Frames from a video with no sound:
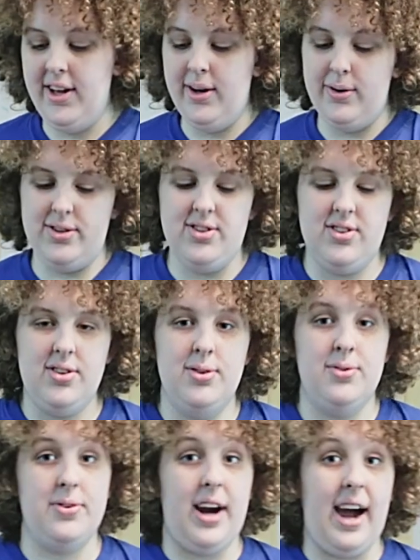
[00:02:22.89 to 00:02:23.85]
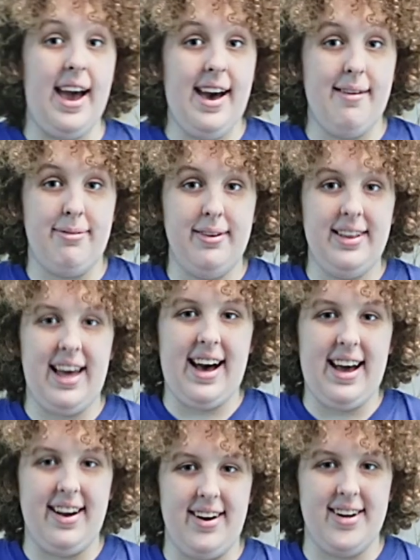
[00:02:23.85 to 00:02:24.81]
which is used for, I have really
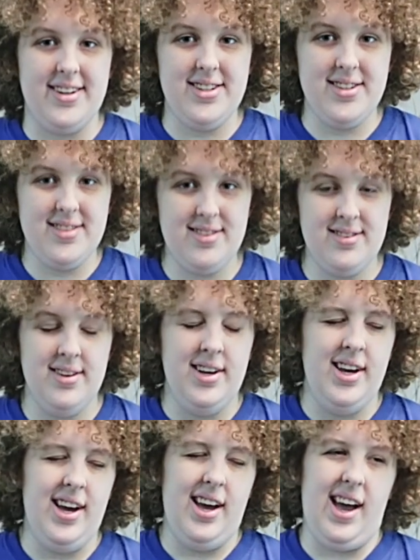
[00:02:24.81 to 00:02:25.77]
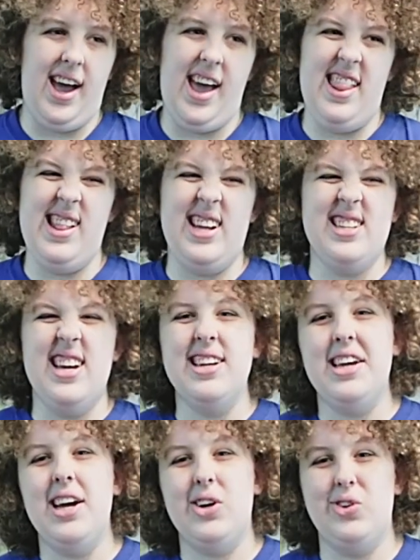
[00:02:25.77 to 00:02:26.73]
high arches and they tend
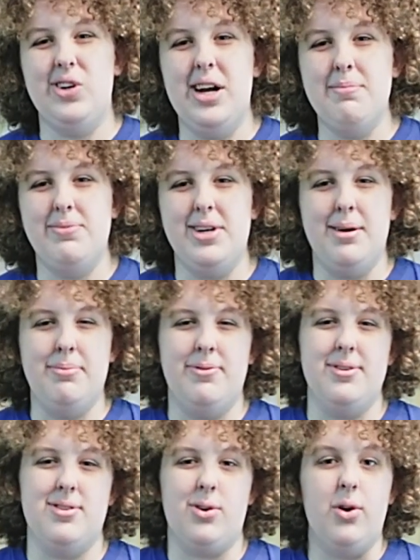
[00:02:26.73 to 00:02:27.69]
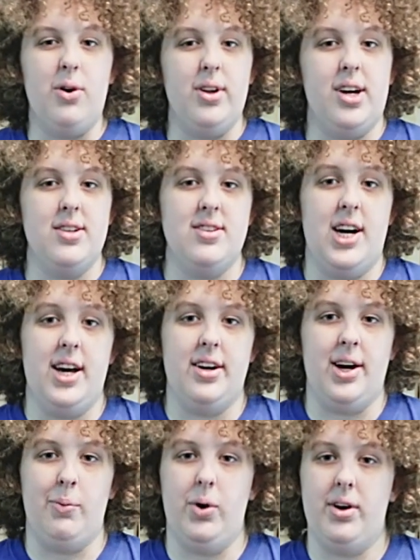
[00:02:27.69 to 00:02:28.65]
to get cramped up if it's cold outside
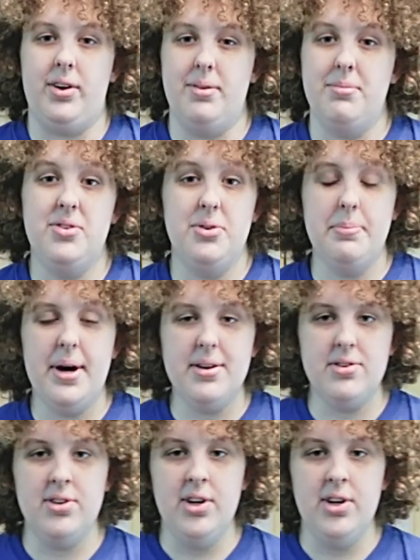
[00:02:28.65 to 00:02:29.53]
or I work them too much.